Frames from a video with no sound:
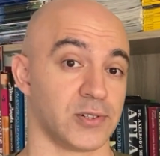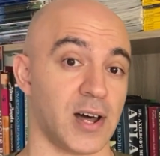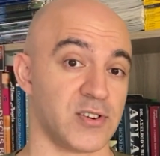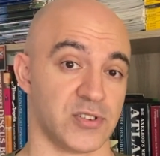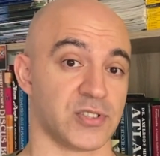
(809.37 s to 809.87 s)
a
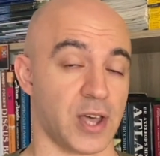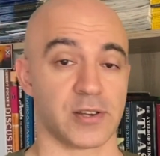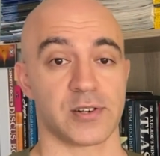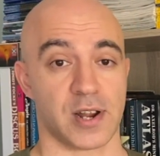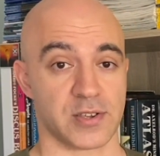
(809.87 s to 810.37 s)
larger
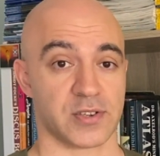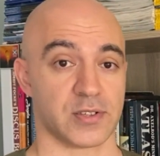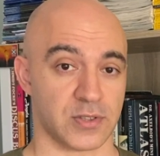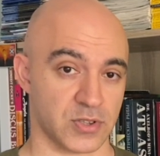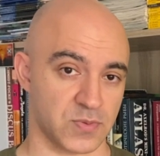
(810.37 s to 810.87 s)
tank rather
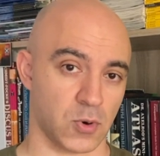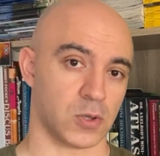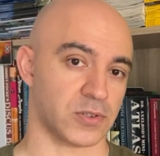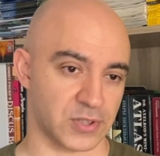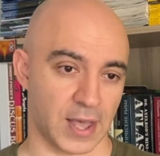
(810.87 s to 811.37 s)
than in a
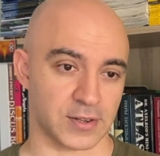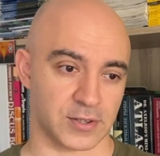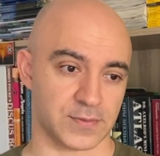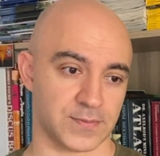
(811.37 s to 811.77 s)
smaller tank.